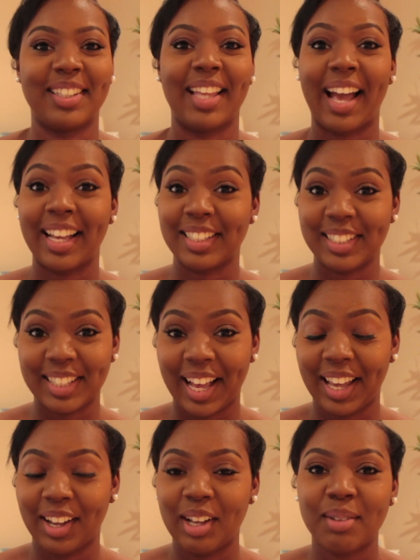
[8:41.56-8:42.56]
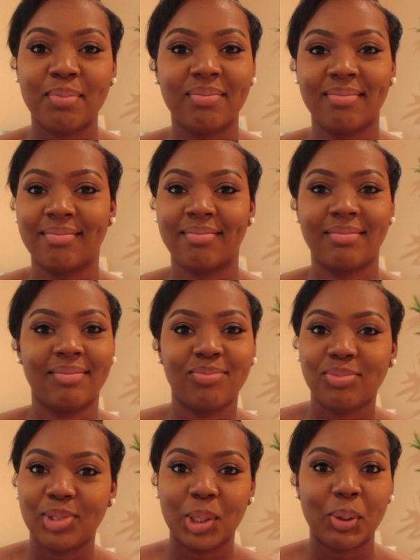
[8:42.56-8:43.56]
that I desire.
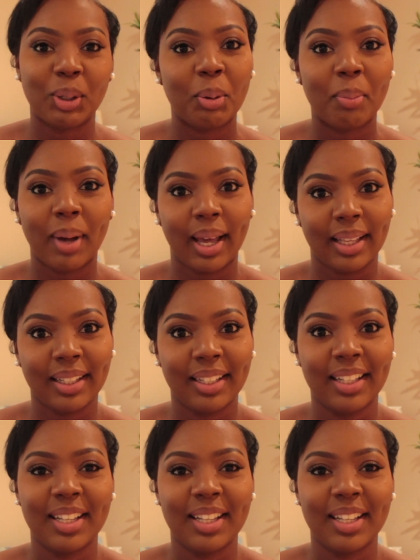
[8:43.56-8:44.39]
You are not mine.